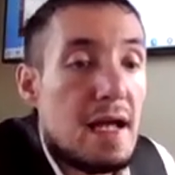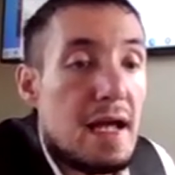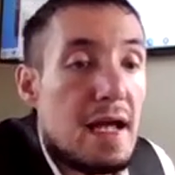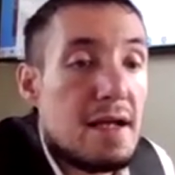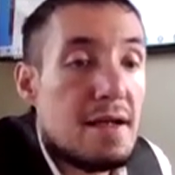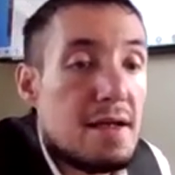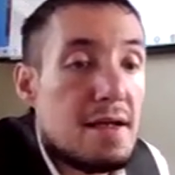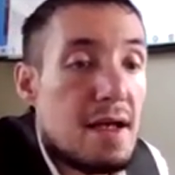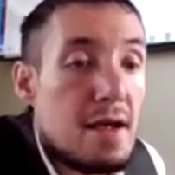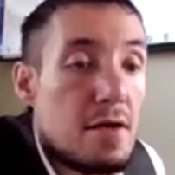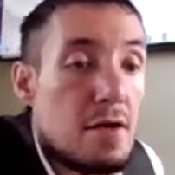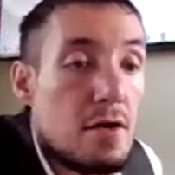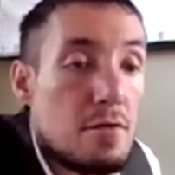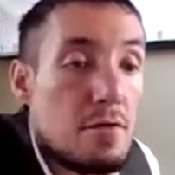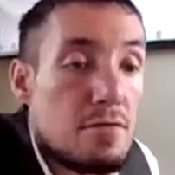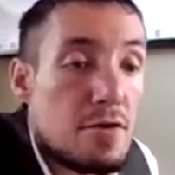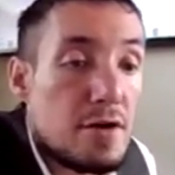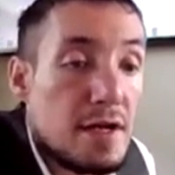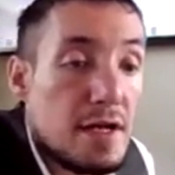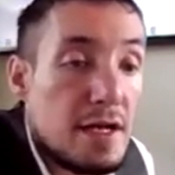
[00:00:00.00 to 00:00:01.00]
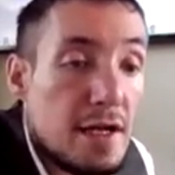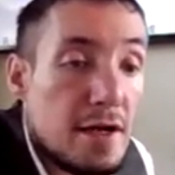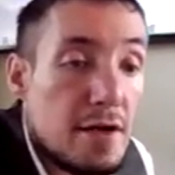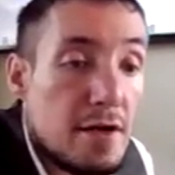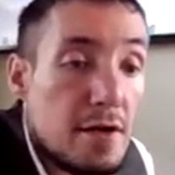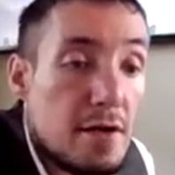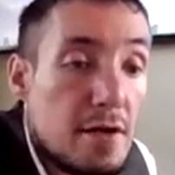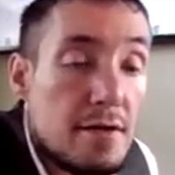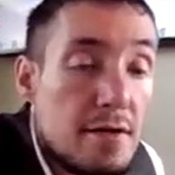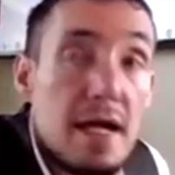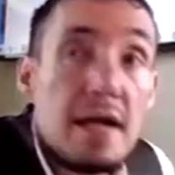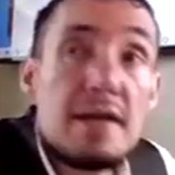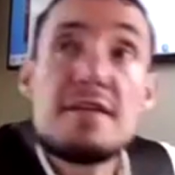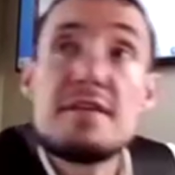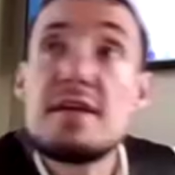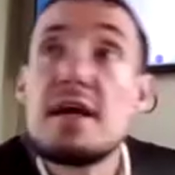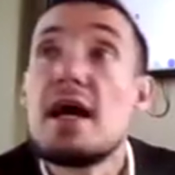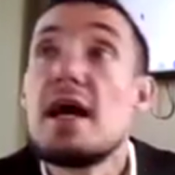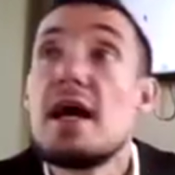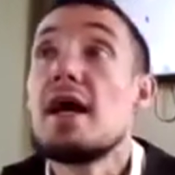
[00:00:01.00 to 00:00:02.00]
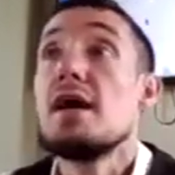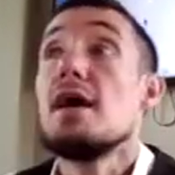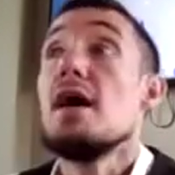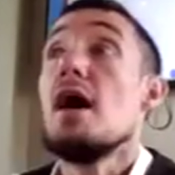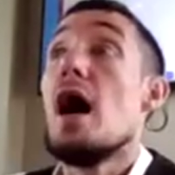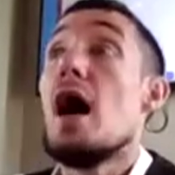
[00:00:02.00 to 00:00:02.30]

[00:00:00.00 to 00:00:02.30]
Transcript: And then over here, let's say,